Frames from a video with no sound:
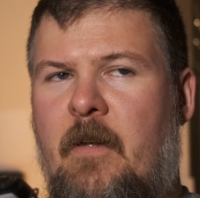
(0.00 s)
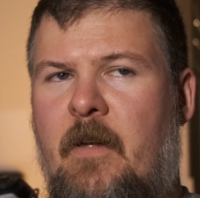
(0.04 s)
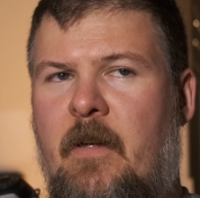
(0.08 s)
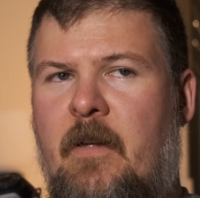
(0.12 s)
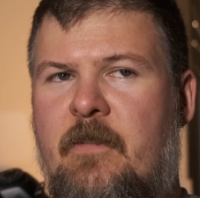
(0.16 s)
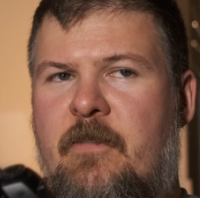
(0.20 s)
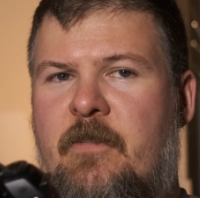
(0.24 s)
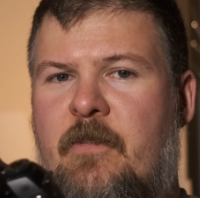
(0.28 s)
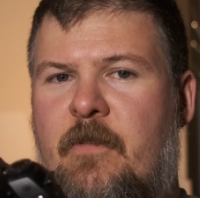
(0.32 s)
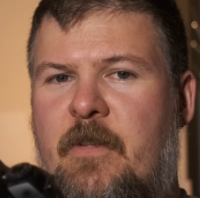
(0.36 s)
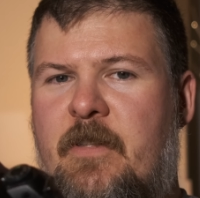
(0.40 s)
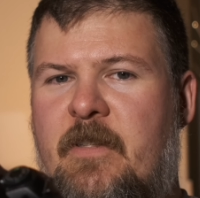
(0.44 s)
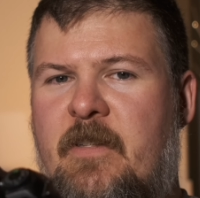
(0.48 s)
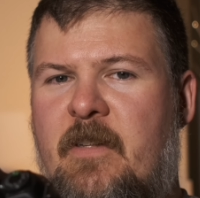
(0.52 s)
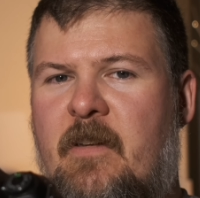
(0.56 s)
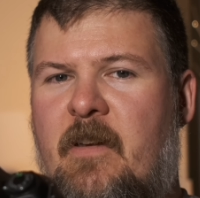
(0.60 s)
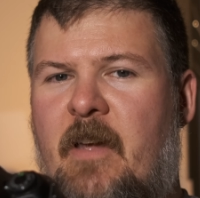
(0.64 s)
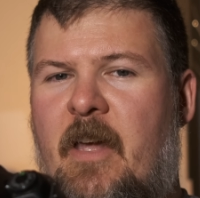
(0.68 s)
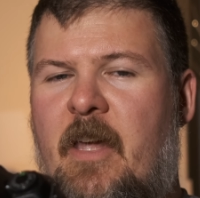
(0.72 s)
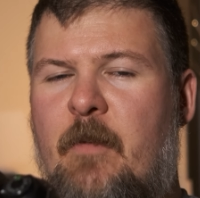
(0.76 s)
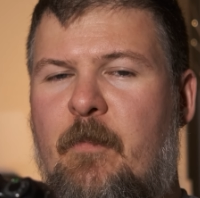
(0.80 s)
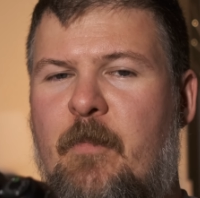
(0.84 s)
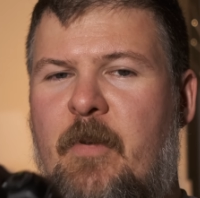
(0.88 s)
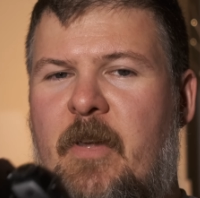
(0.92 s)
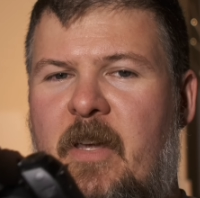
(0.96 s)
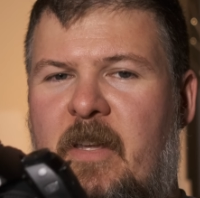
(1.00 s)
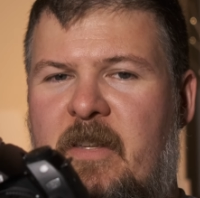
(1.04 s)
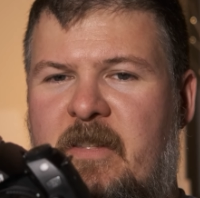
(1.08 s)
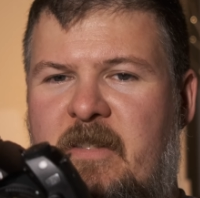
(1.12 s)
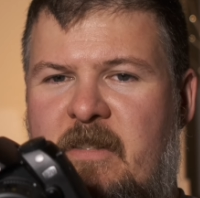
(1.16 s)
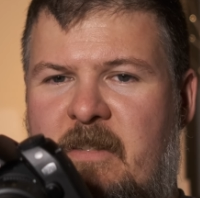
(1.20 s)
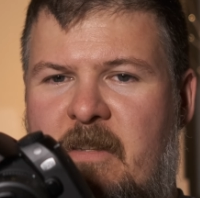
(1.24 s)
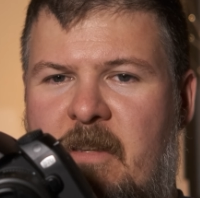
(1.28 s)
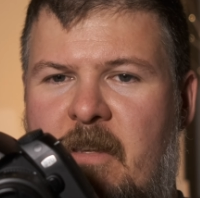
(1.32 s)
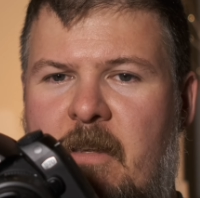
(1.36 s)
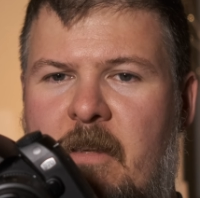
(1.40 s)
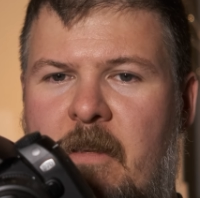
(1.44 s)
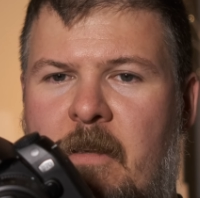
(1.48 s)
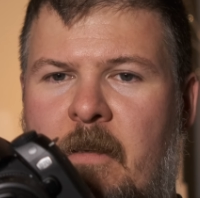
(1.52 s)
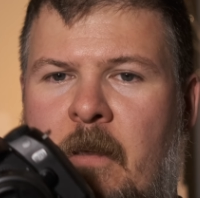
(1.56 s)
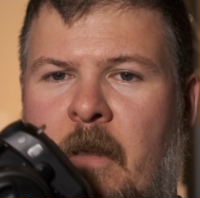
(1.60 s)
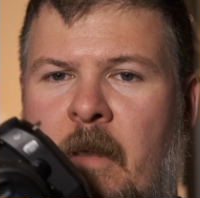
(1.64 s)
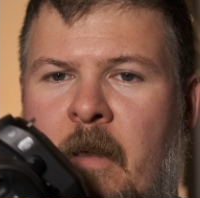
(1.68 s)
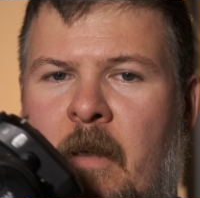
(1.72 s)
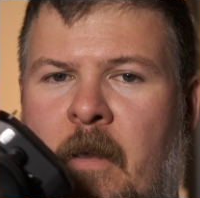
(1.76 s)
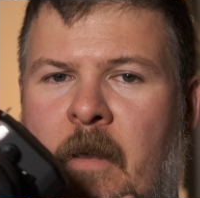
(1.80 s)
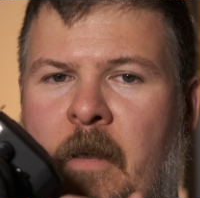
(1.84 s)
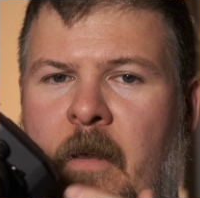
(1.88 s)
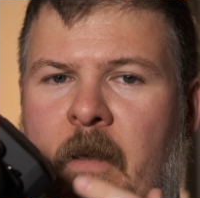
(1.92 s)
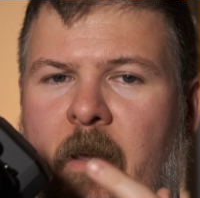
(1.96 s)
So it's a APS-C,
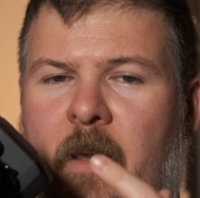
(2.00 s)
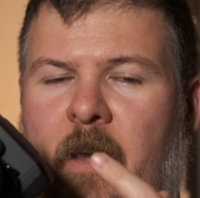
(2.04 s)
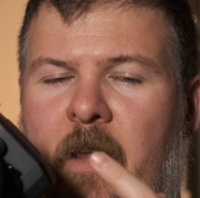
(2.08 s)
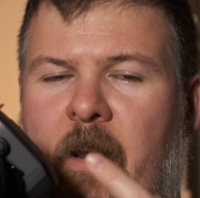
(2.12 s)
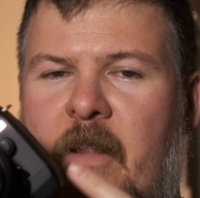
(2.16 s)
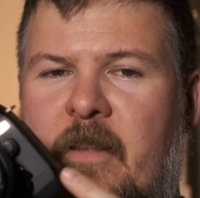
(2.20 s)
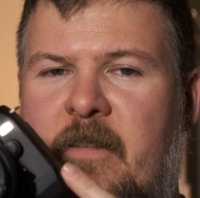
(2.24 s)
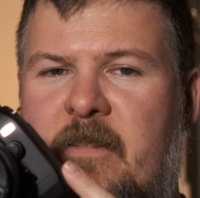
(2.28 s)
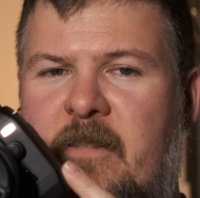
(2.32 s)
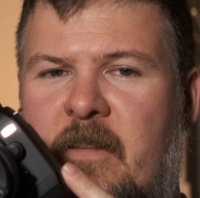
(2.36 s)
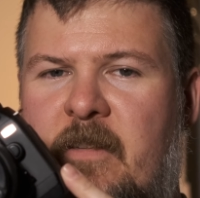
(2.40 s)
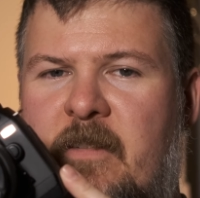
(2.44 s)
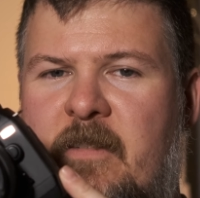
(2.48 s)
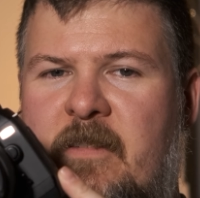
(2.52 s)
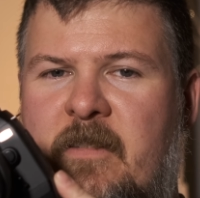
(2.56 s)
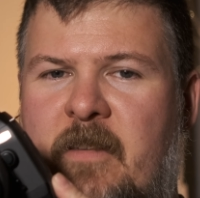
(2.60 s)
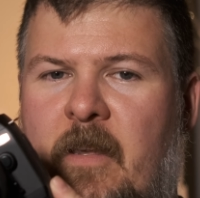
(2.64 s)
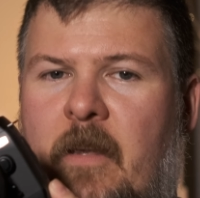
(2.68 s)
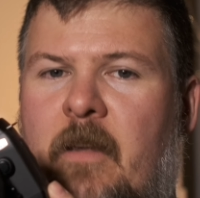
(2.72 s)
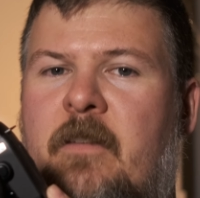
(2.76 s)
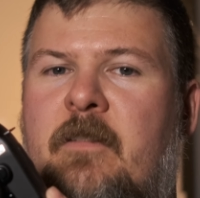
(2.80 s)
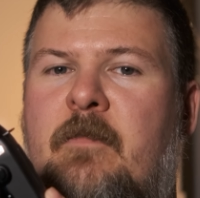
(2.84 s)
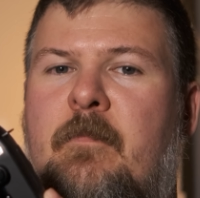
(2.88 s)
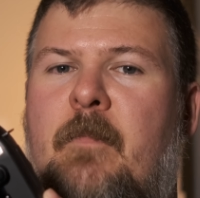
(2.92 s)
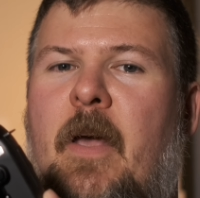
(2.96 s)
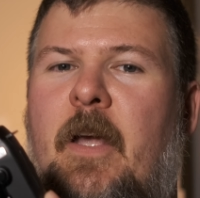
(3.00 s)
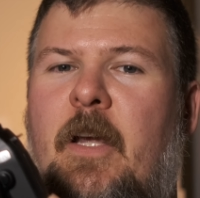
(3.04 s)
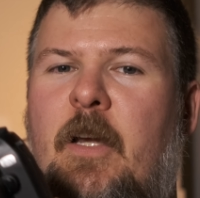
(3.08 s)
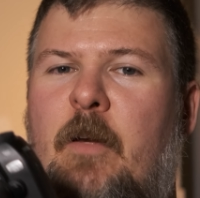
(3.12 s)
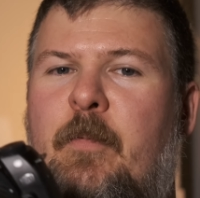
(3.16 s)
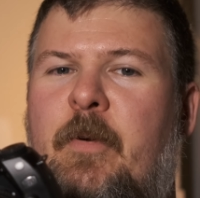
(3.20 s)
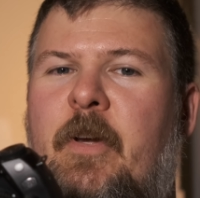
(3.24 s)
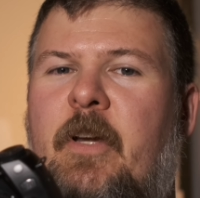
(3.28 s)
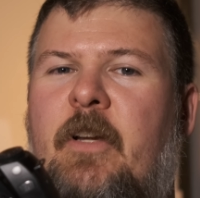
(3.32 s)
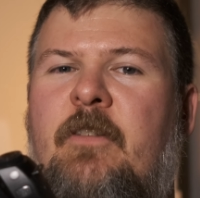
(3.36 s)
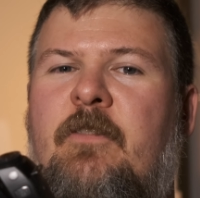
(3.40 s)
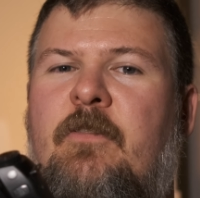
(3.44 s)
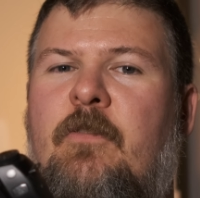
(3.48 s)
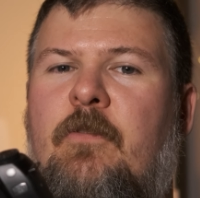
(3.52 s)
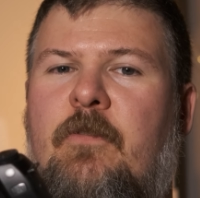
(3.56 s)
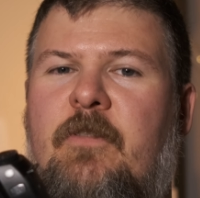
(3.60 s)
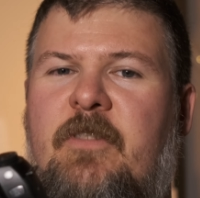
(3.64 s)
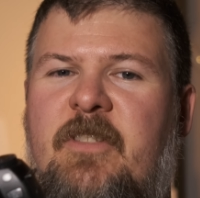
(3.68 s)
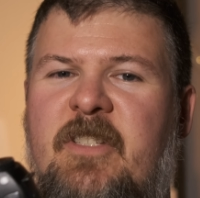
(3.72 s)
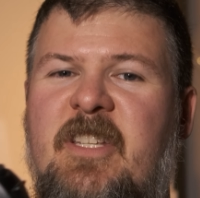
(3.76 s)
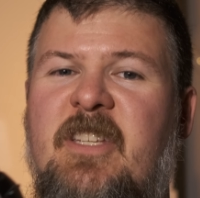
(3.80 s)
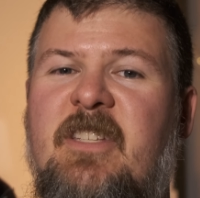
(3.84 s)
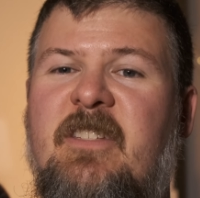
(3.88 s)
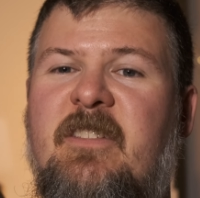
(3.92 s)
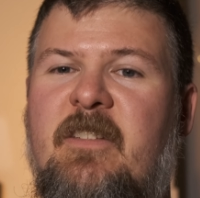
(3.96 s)
and it's a 6 megapixel
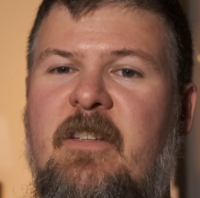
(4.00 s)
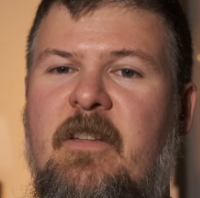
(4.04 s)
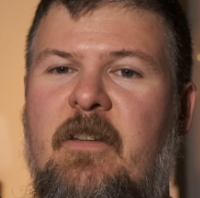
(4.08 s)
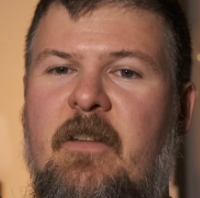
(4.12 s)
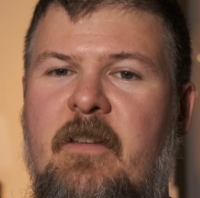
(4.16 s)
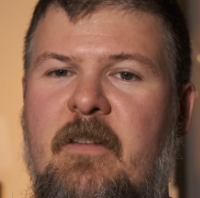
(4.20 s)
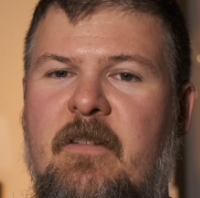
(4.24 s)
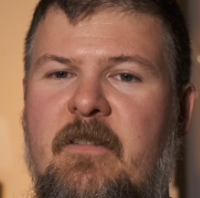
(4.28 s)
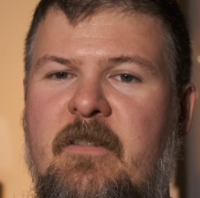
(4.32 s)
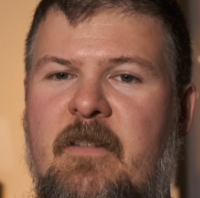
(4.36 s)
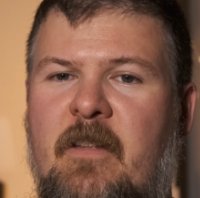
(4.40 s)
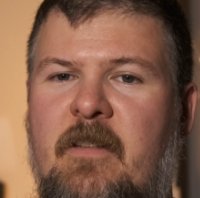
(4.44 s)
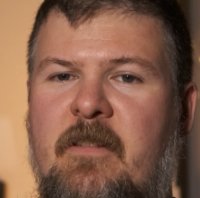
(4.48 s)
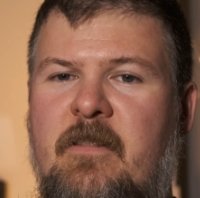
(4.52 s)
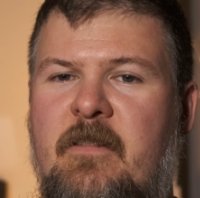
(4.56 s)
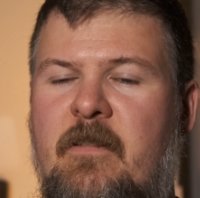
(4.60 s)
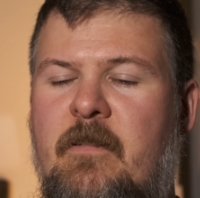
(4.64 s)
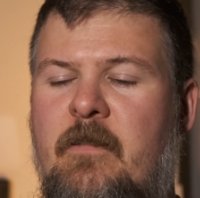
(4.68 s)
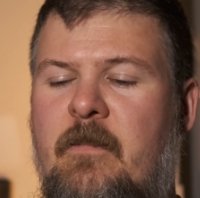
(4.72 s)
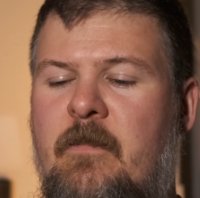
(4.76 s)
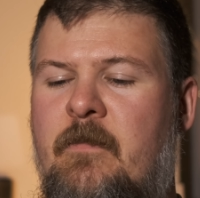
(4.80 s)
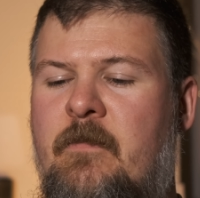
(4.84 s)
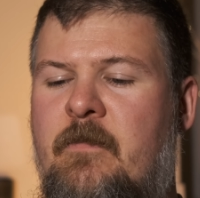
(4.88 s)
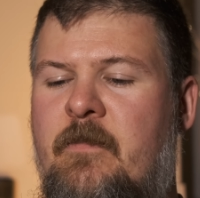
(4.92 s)
CCD sensor.